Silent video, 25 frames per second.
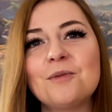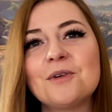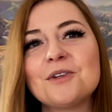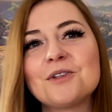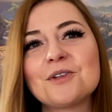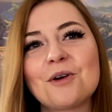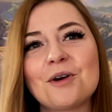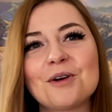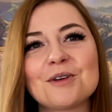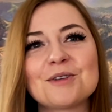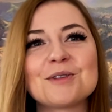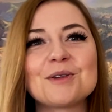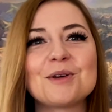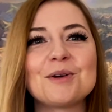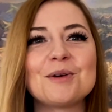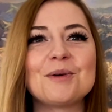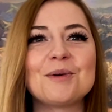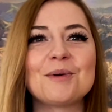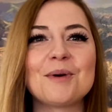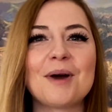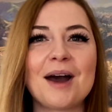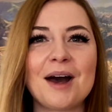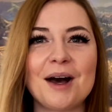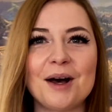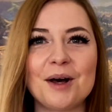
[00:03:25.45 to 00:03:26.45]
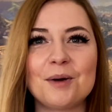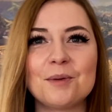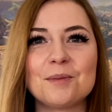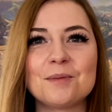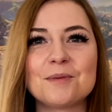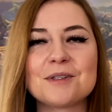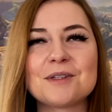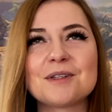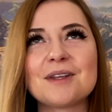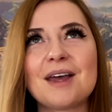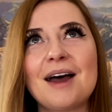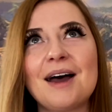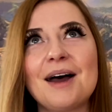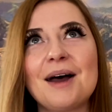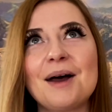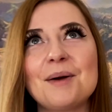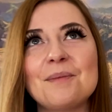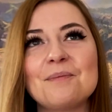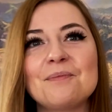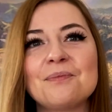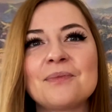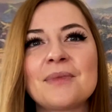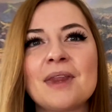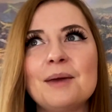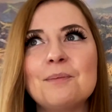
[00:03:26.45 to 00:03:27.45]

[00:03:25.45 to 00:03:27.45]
which also helps um,